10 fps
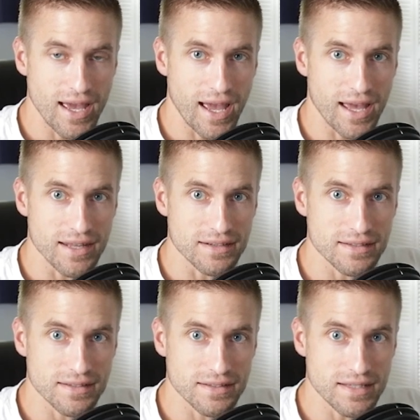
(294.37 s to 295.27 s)

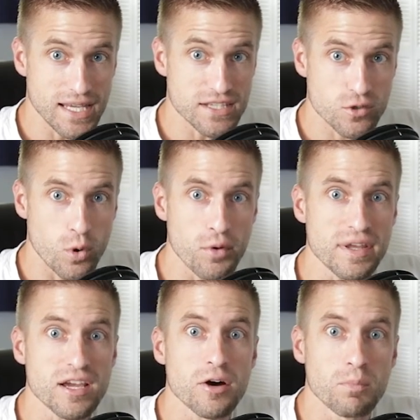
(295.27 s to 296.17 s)
and he's
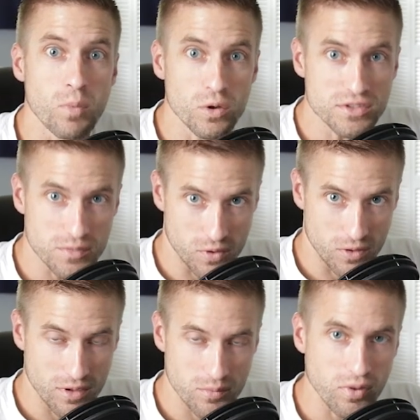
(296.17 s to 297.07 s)
quoting
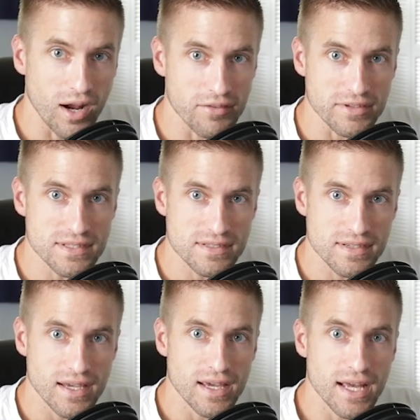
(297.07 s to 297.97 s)
multiple prophets,